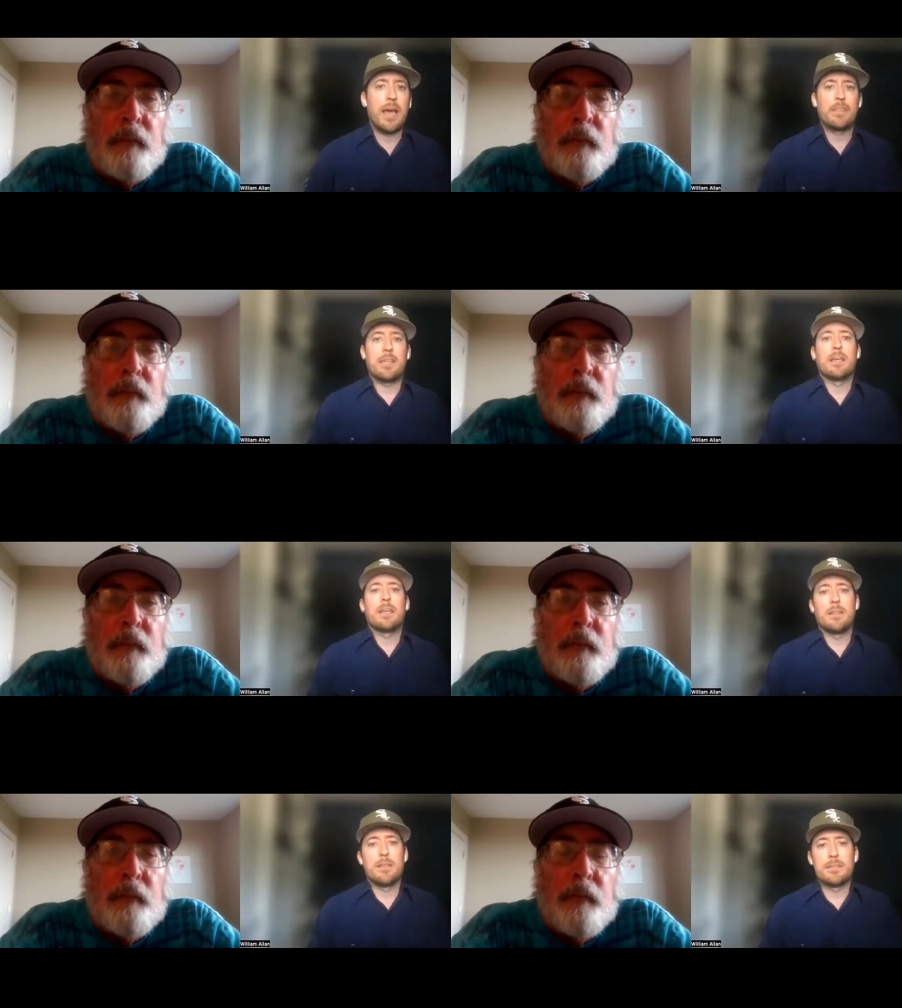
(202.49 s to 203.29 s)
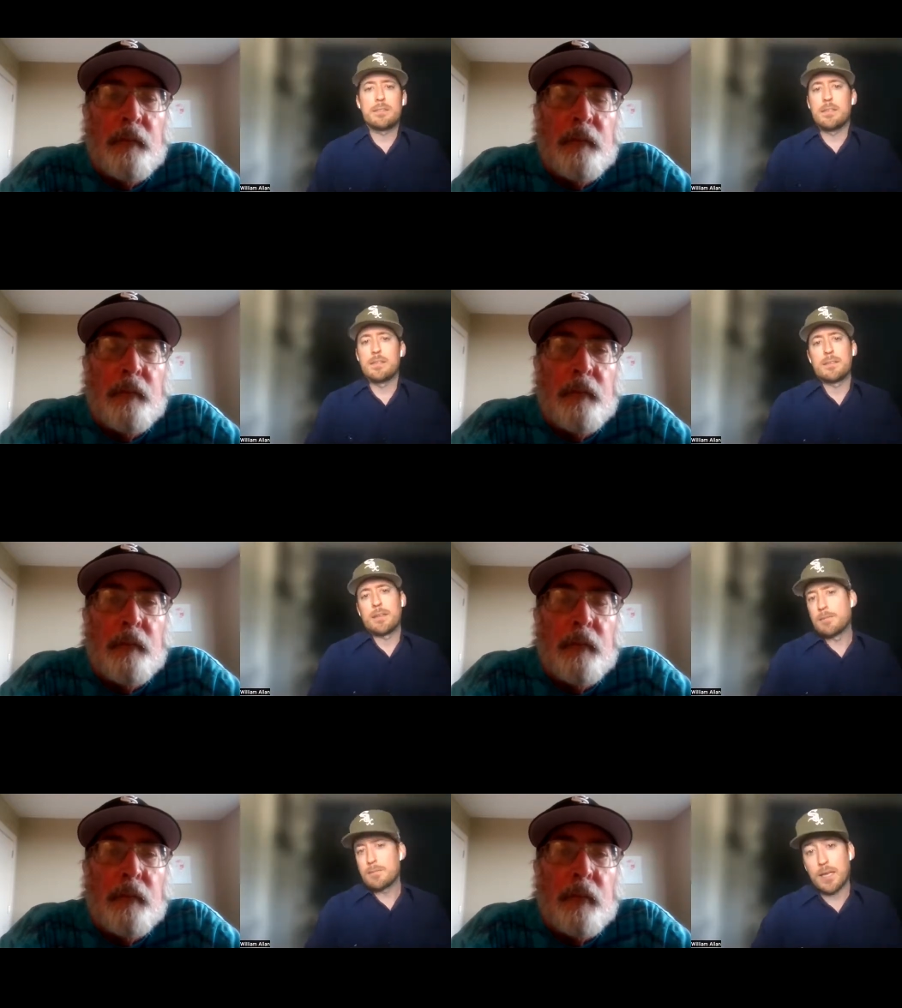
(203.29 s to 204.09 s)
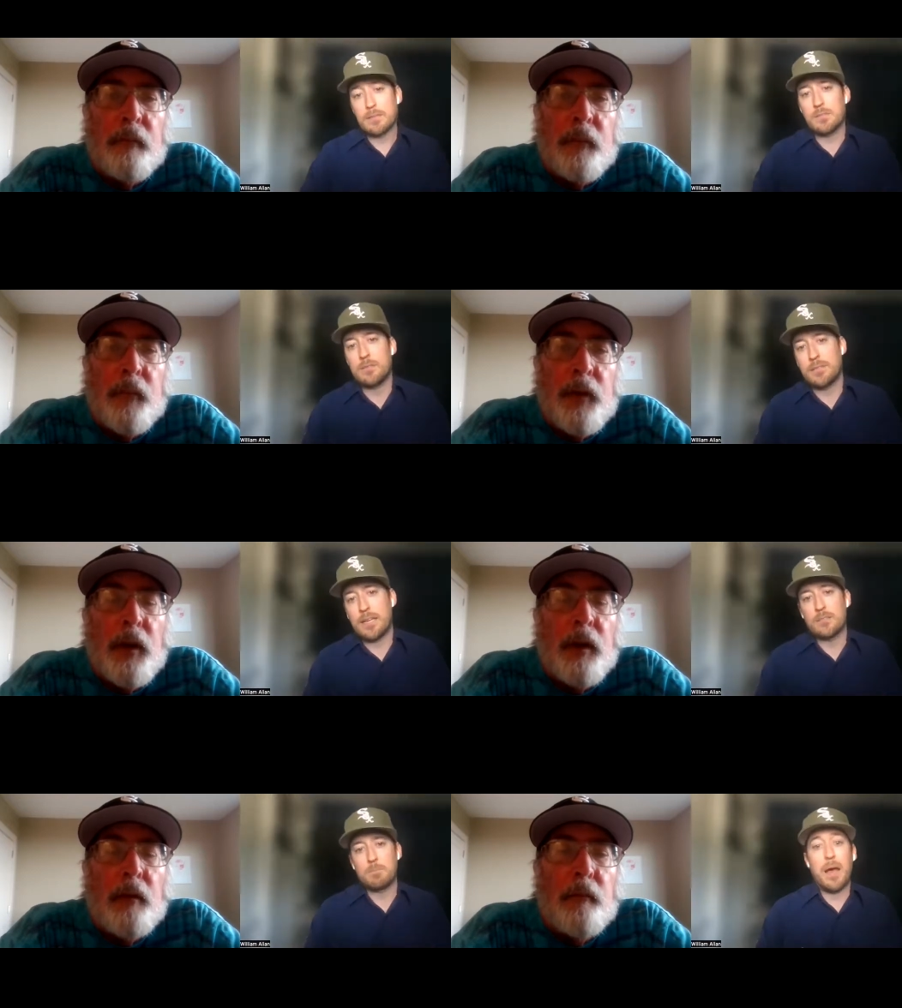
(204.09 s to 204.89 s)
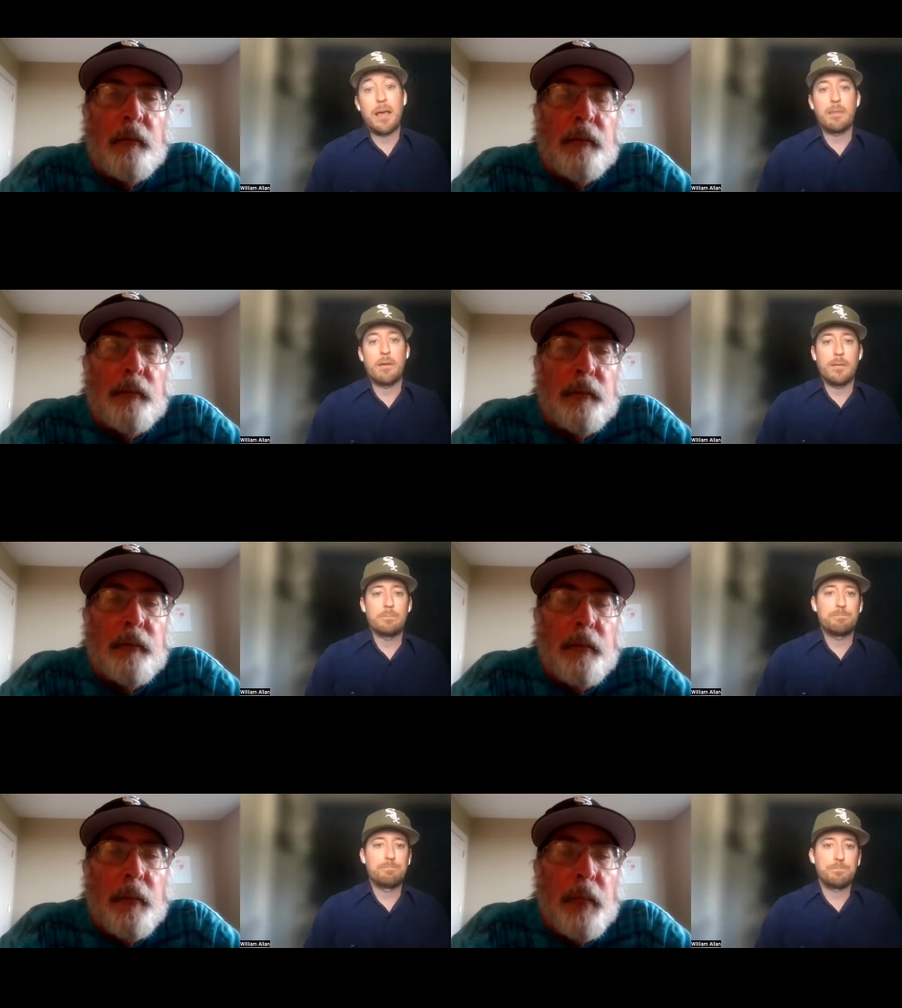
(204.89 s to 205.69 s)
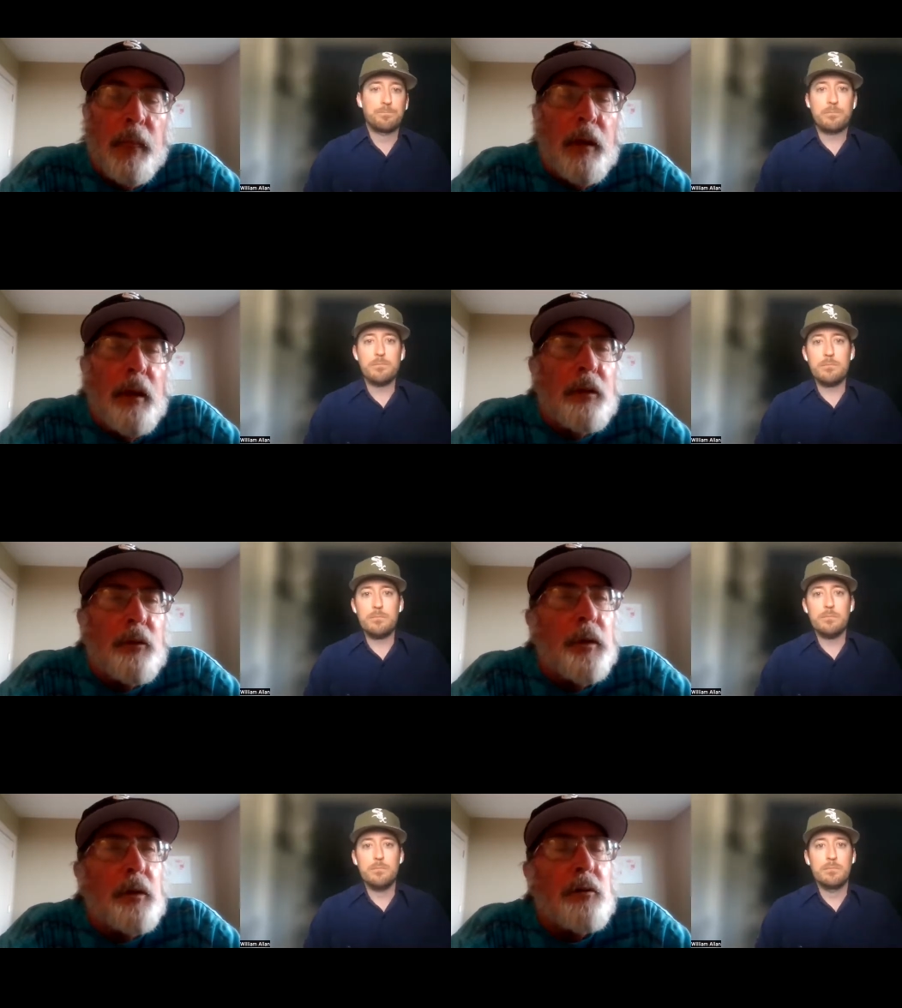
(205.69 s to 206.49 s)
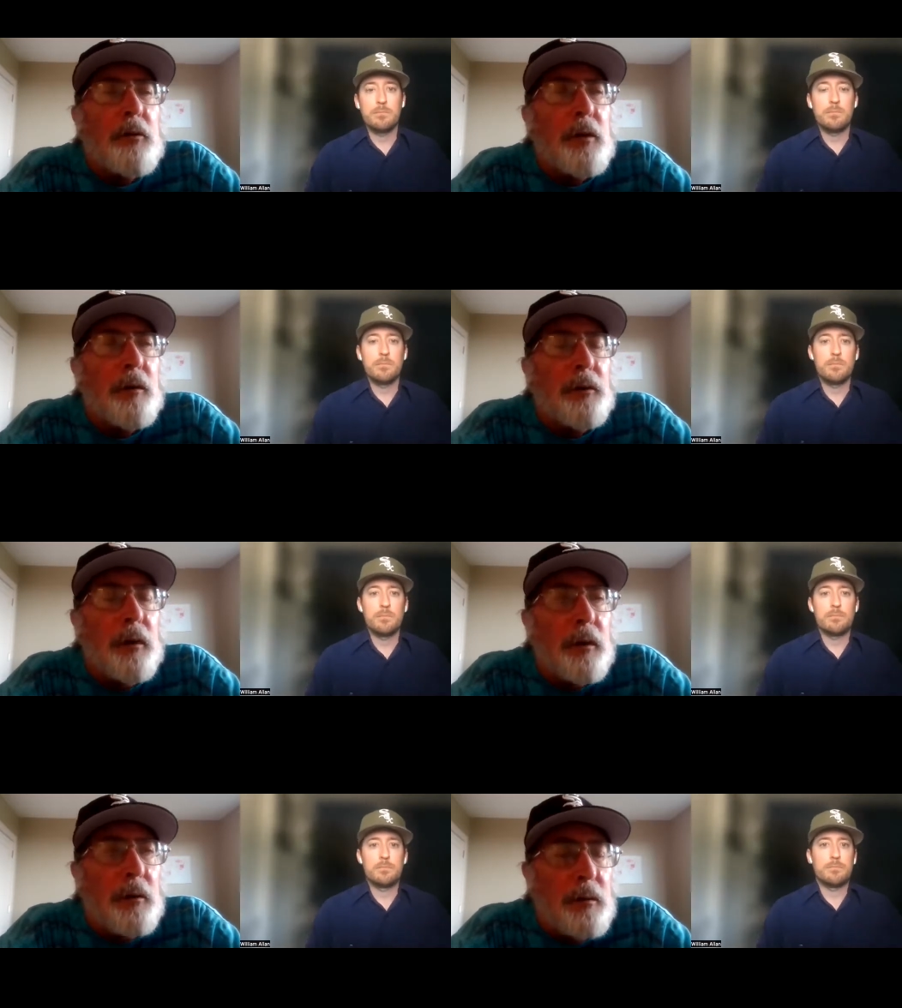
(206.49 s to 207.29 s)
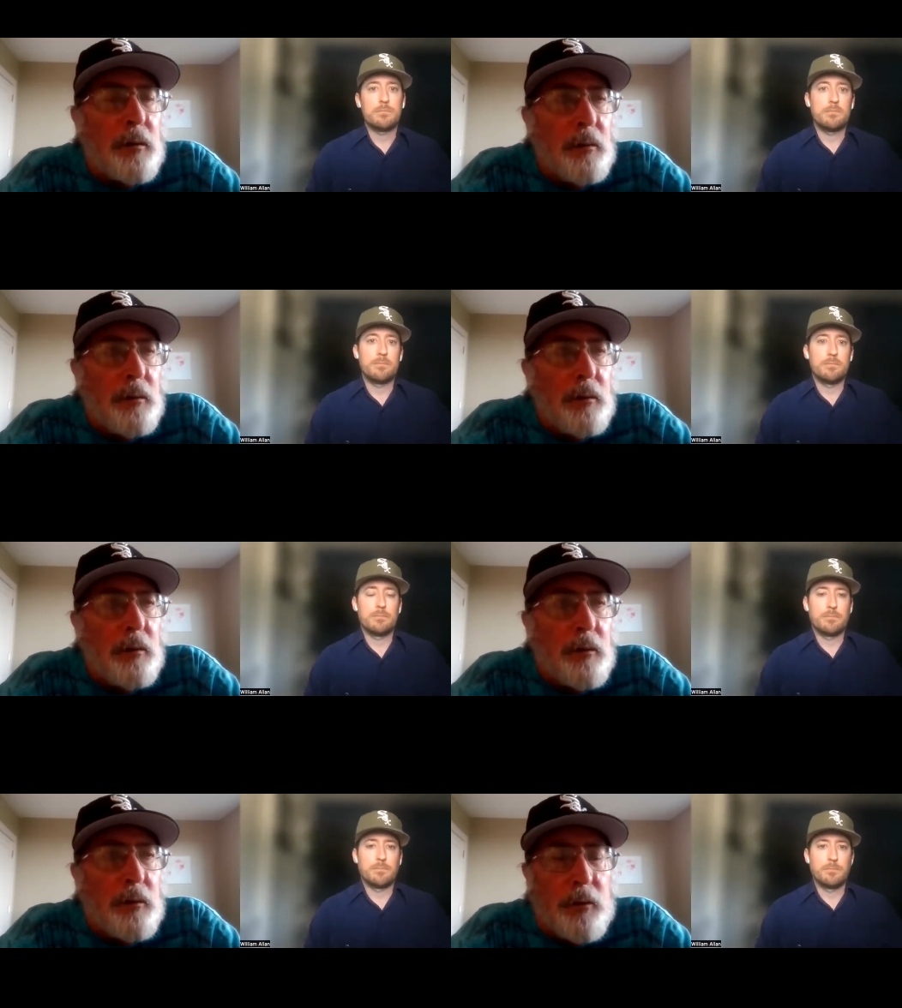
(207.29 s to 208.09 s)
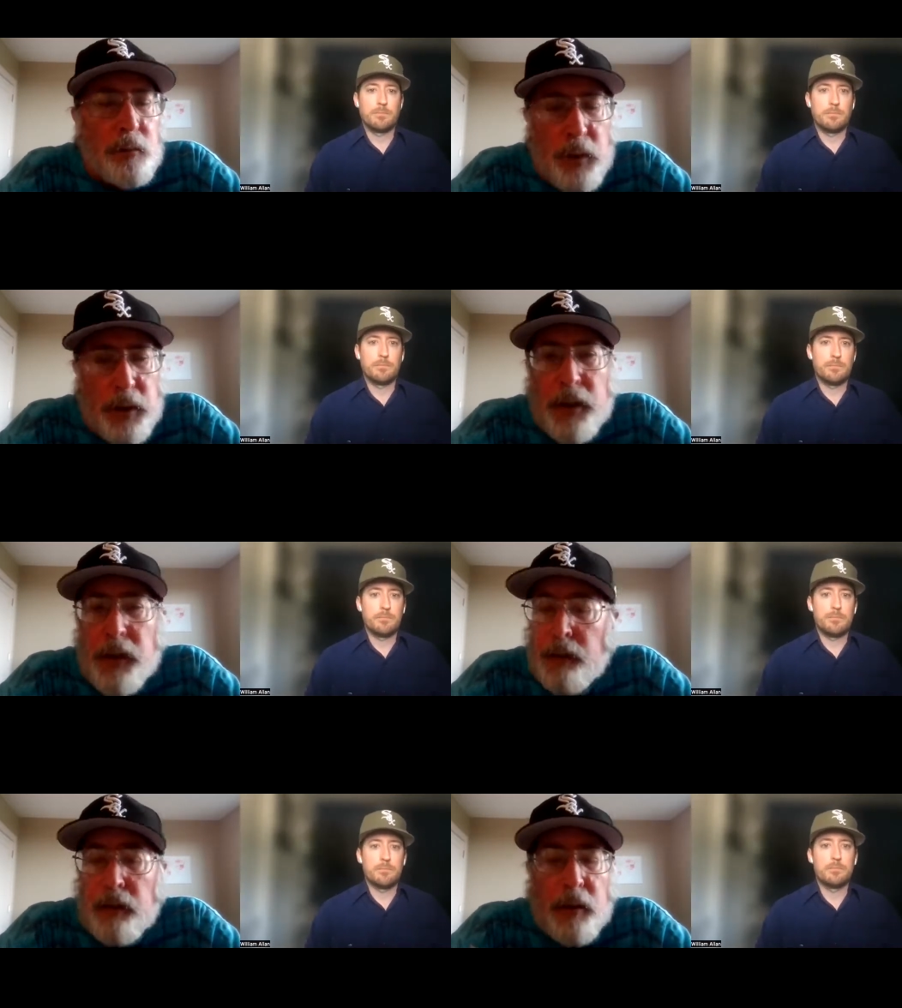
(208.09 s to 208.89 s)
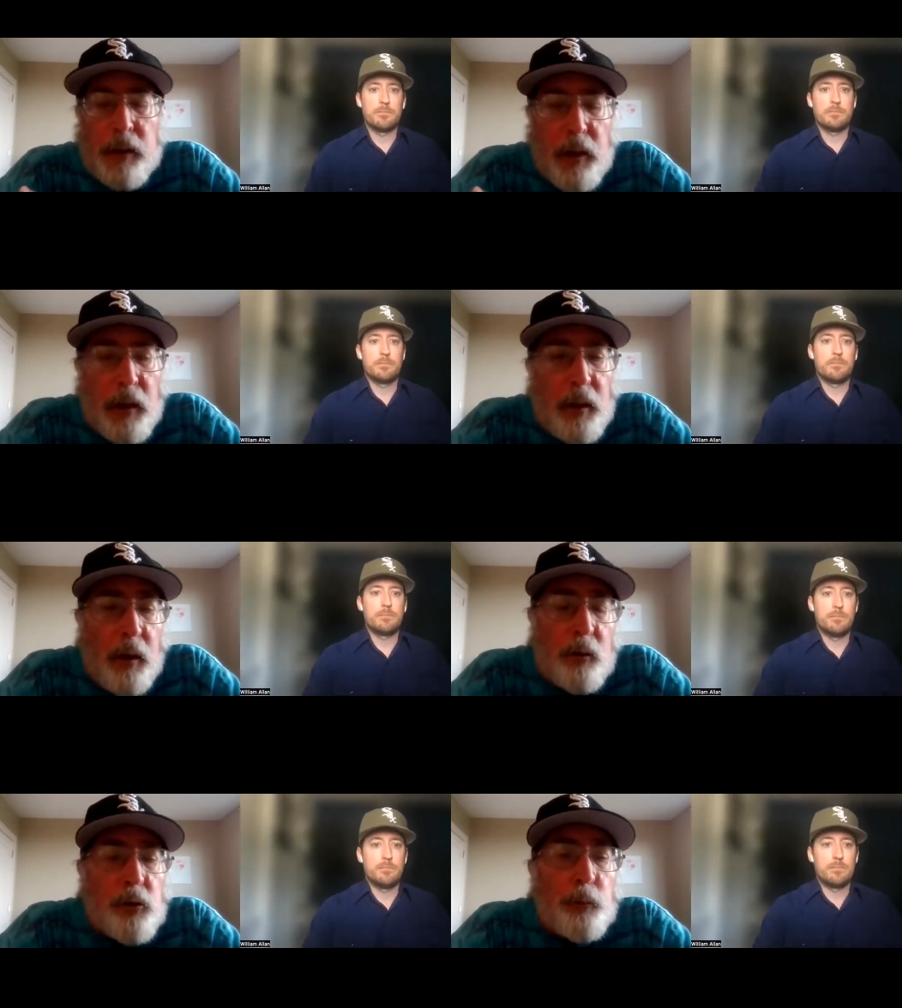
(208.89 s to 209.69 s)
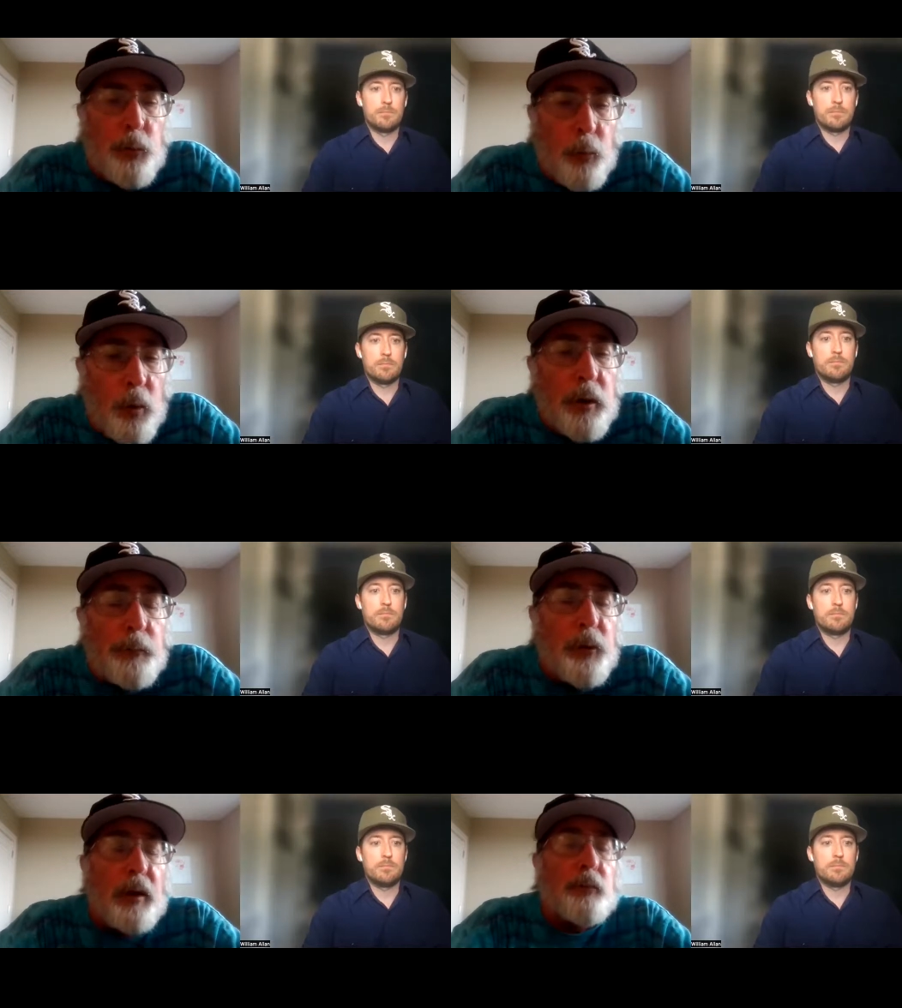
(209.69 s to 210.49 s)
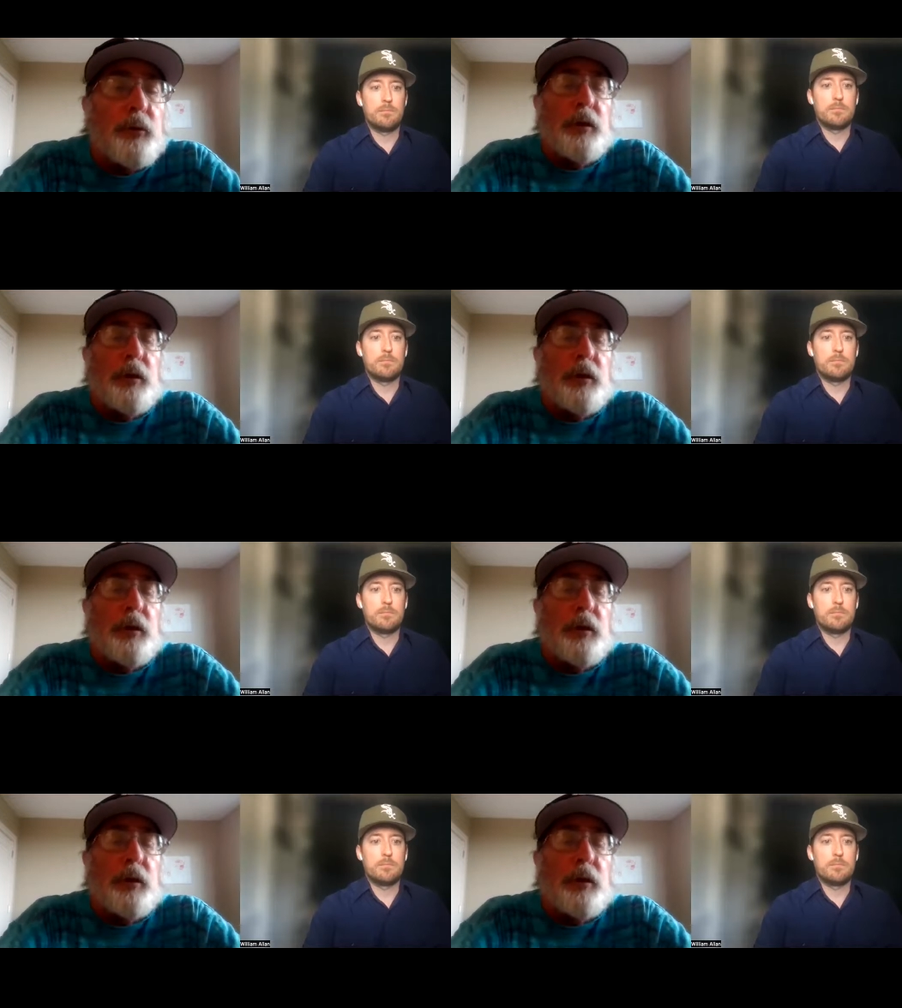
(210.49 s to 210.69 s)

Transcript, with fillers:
Speaker 1: at the end of this season. That's that's my thought.
Speaker 2: Some interesting things to me, and Of course, the, one of the problems